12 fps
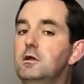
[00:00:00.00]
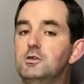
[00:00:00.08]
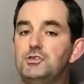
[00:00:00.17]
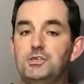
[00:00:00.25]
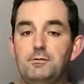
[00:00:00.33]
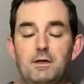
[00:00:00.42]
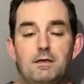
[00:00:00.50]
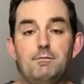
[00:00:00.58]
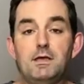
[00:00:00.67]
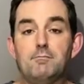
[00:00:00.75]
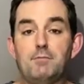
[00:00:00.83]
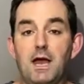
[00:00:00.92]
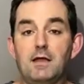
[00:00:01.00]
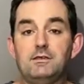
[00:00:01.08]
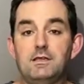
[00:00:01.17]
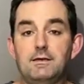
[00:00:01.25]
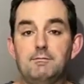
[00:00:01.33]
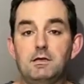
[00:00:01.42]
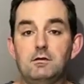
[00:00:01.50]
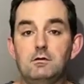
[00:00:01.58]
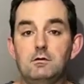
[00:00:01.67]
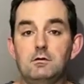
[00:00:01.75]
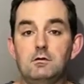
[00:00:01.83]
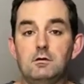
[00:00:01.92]
She may be a bad demon,
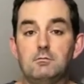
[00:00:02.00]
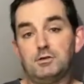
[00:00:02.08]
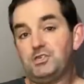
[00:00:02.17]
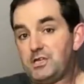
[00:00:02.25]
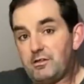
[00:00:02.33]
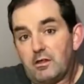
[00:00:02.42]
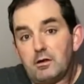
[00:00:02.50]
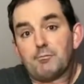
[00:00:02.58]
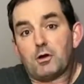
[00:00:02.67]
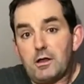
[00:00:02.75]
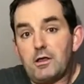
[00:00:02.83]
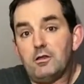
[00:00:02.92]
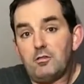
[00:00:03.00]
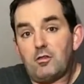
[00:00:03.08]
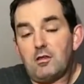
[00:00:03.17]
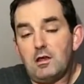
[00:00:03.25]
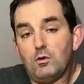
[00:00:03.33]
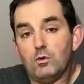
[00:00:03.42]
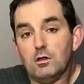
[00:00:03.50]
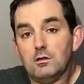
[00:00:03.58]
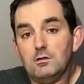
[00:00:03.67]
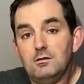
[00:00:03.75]
but she's in a pretty good sequel.